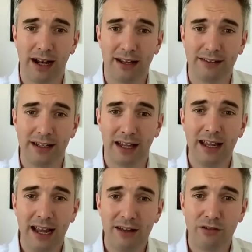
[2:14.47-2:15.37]
And I think
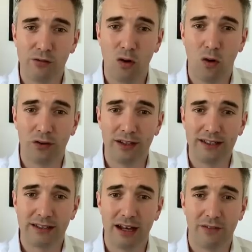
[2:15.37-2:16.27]
if you've got
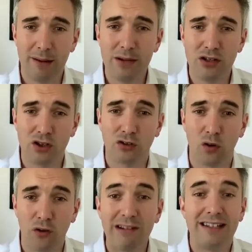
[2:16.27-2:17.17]
these kind of images
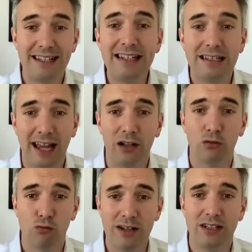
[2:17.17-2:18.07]
or very
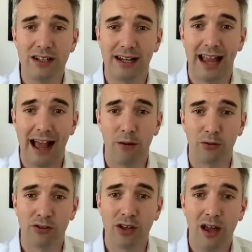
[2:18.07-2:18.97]
detailed written
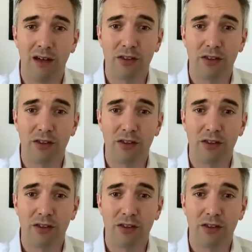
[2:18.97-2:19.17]
accounts